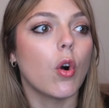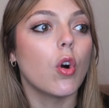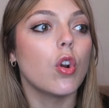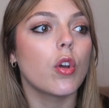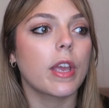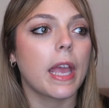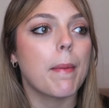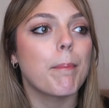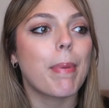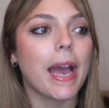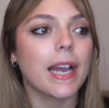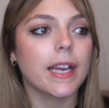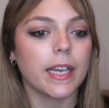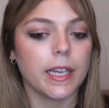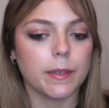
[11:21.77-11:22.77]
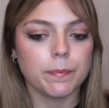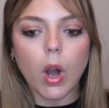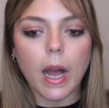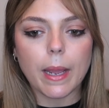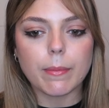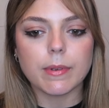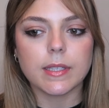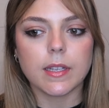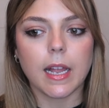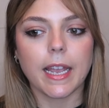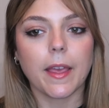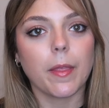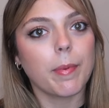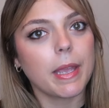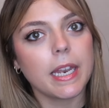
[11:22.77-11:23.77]
Or looking back at what I was
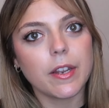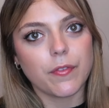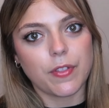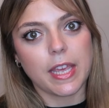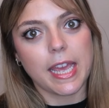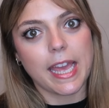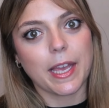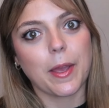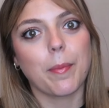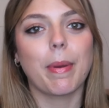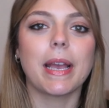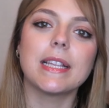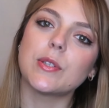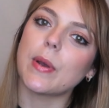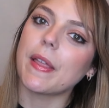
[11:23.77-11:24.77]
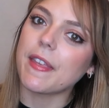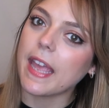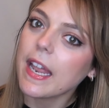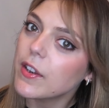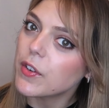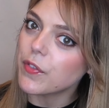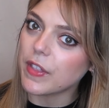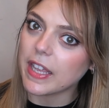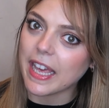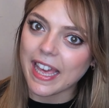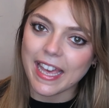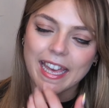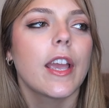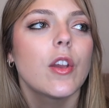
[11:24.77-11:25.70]
like at the beginning of the year compared to at the end of the year.